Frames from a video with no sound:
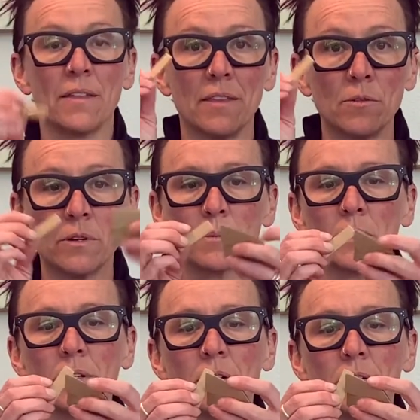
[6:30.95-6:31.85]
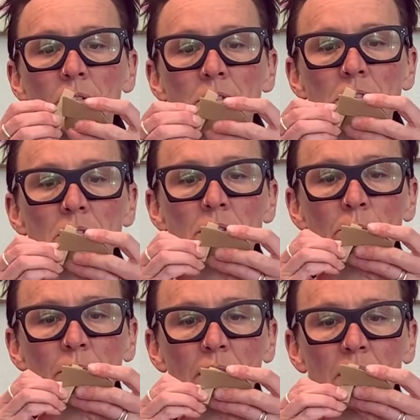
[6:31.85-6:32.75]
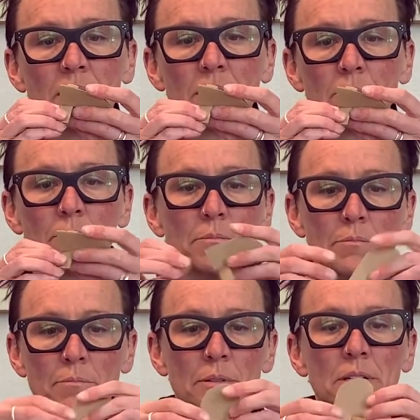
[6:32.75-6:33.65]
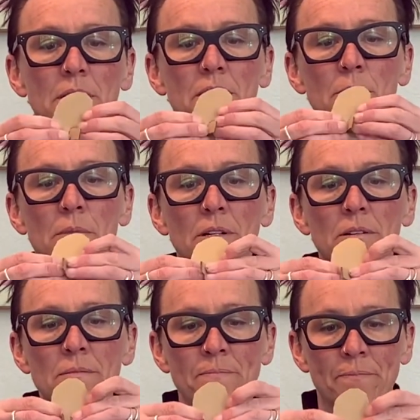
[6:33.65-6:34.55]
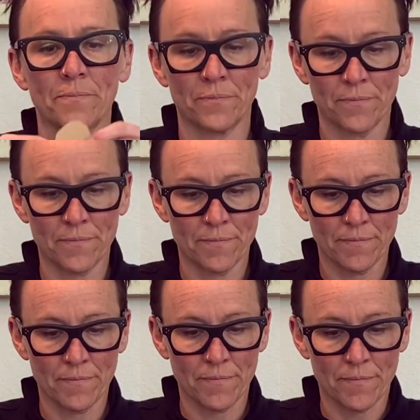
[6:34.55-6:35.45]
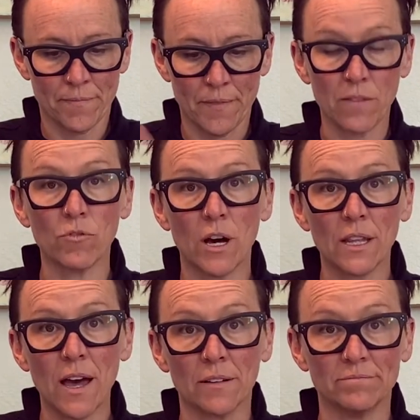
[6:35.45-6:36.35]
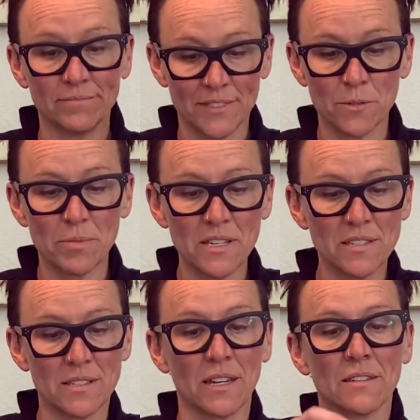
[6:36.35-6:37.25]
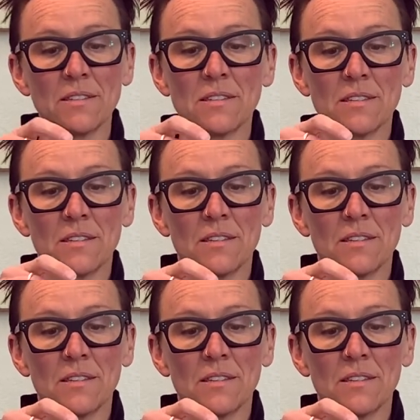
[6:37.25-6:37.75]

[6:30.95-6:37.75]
Then what I'm going to do is just simply put it in the middle, and voila, your piece stands